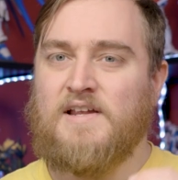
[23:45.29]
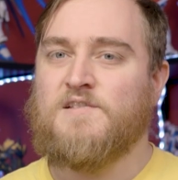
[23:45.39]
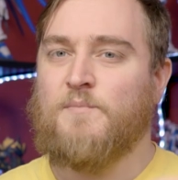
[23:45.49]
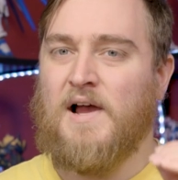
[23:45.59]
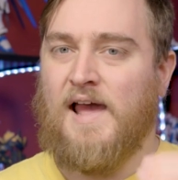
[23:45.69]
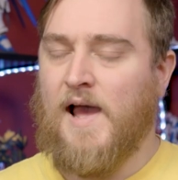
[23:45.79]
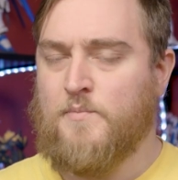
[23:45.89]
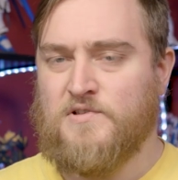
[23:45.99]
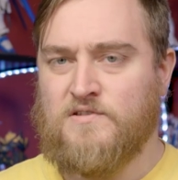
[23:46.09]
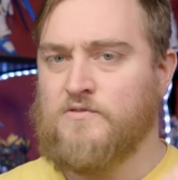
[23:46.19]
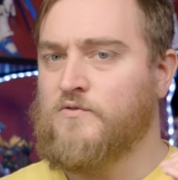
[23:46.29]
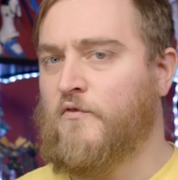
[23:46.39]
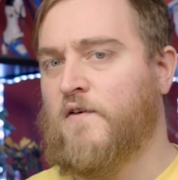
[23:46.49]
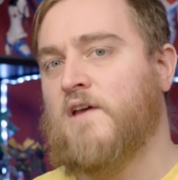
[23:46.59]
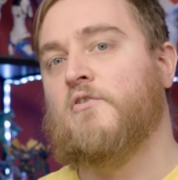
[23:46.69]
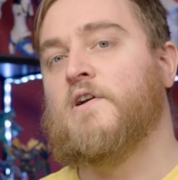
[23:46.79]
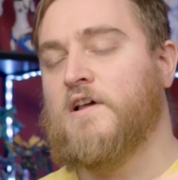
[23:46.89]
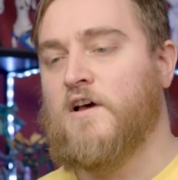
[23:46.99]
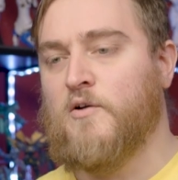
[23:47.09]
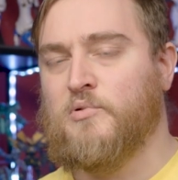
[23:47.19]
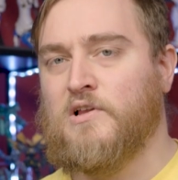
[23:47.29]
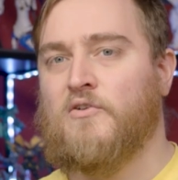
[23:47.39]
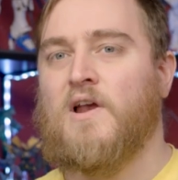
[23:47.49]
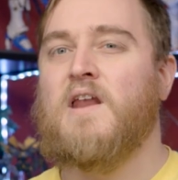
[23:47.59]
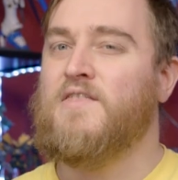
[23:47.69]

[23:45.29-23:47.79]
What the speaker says: is my absolute favorite Gunpla grade,